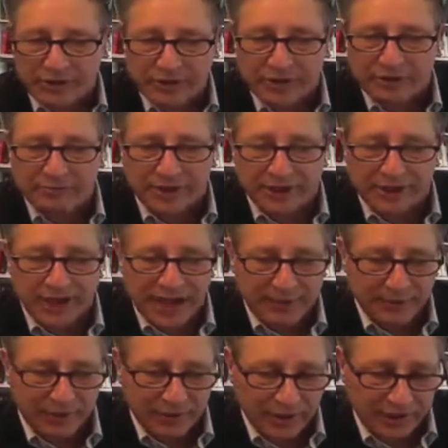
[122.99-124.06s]
income like
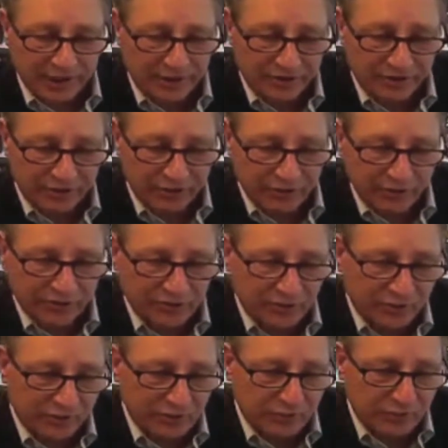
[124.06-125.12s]
capital gains
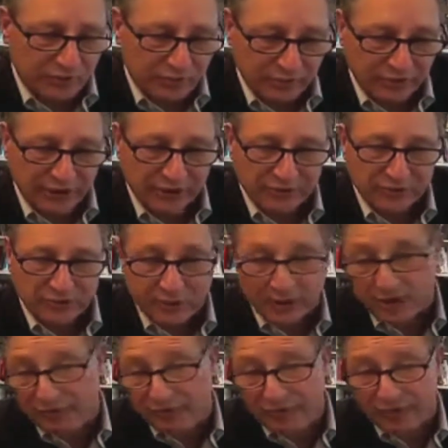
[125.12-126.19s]
into
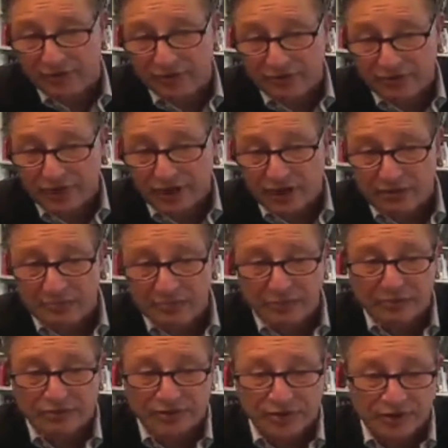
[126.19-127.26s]
2012, and because
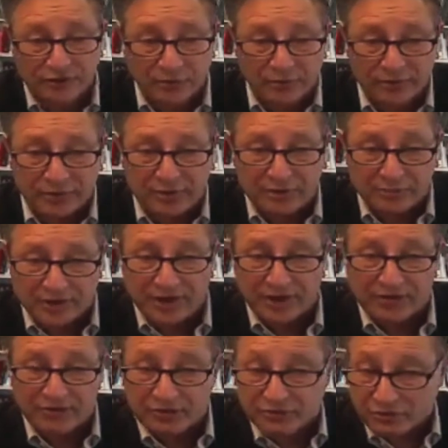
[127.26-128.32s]
most states with income
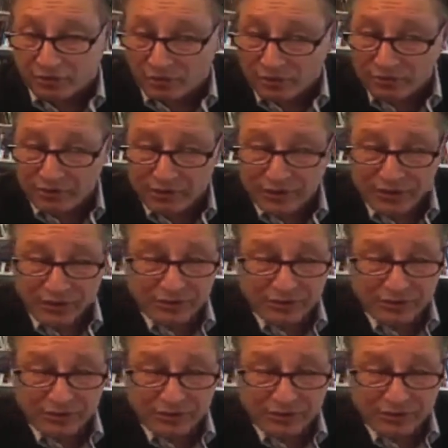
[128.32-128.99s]
taxes largely